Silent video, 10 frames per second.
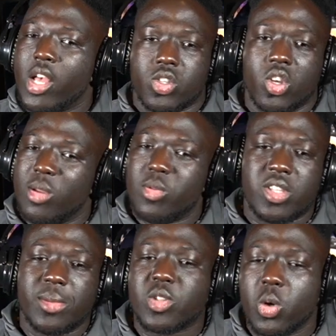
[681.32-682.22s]
So
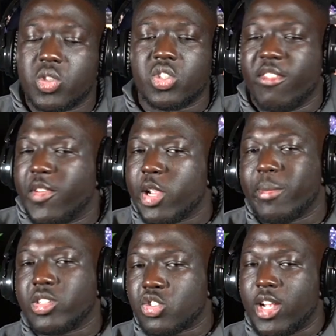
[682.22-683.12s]
Imhotep's coaches are very
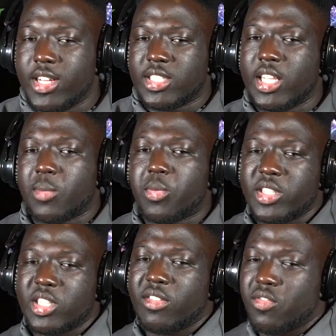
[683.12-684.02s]
much trying to set the
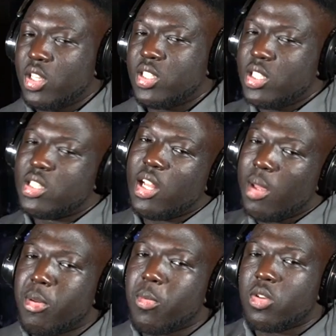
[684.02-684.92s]
precedent for the season, let
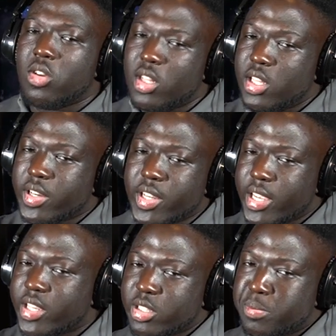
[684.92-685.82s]
people know that they're
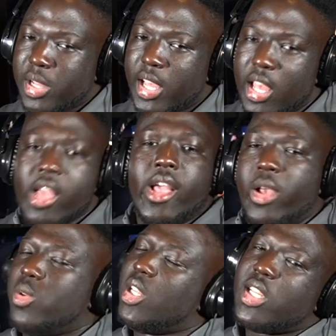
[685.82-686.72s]
here to play. And
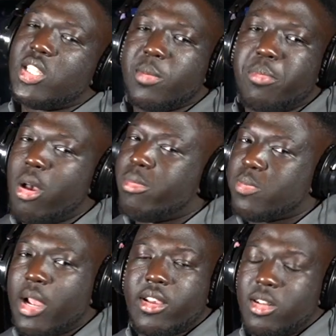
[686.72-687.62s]
when they get to the pub, it's
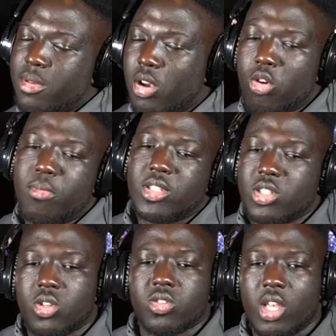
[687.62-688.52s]
probably going to be a whole bunch of
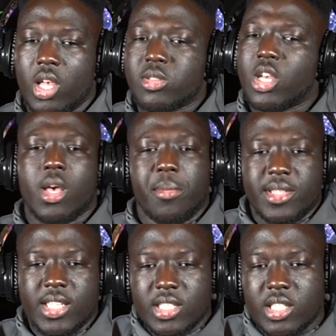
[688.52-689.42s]
those games. But
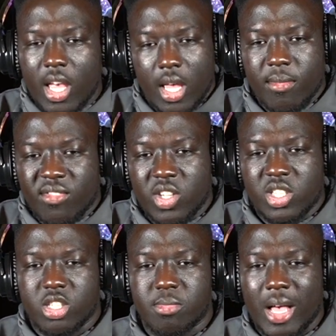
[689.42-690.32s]
this game
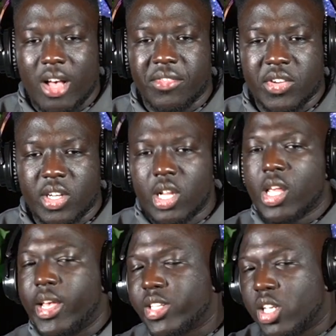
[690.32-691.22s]
versus Malvern
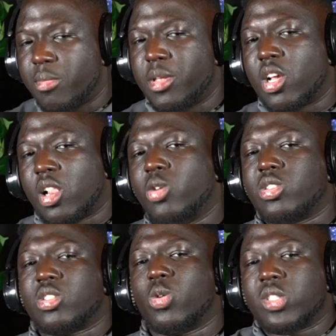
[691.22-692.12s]
is going to be the
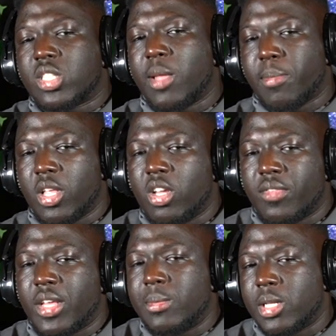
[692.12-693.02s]
closest to a state playoff
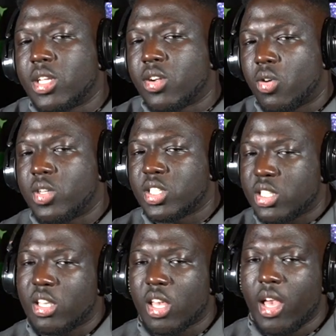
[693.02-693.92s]
game that they're going to
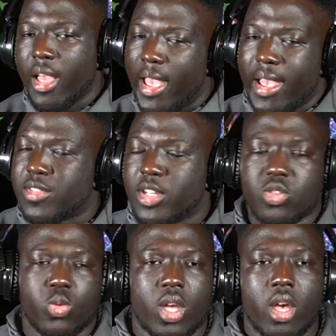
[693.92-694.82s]
see after this
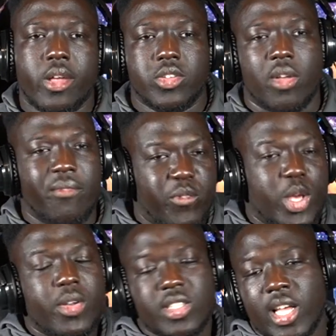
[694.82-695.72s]
week. So I'm
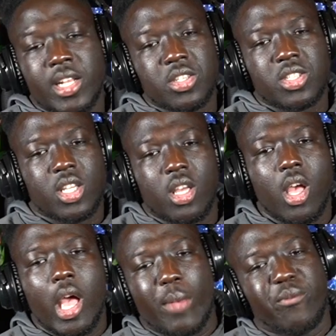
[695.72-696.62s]
very excited to see.
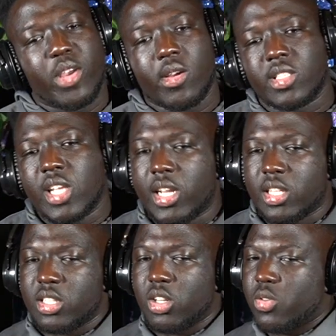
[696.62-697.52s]
I'm very excited to
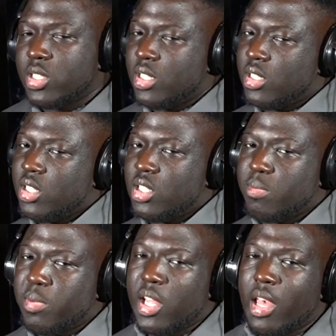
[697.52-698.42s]
see the rest of the season
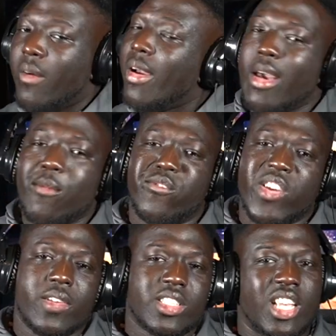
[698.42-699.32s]
play out. I'm
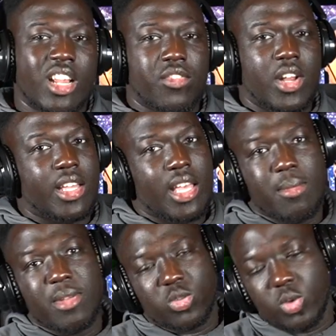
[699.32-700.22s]
very excited for that game
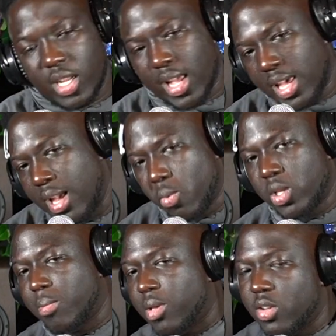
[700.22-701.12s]
next week, and I can't wait
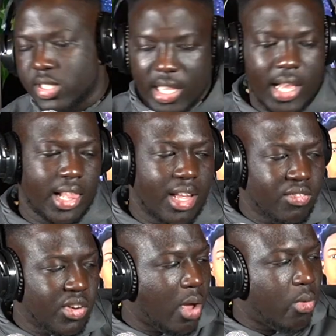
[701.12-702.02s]
to be on the sideline
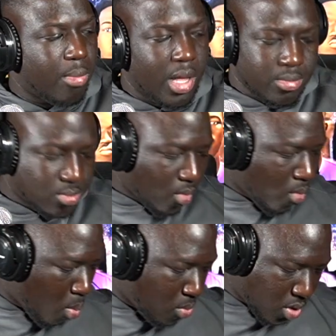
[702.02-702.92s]
for that one,
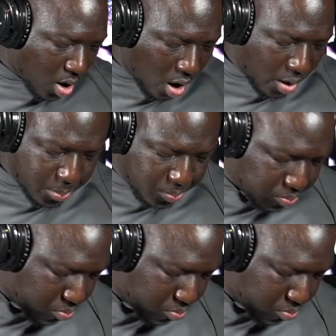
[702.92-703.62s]
man.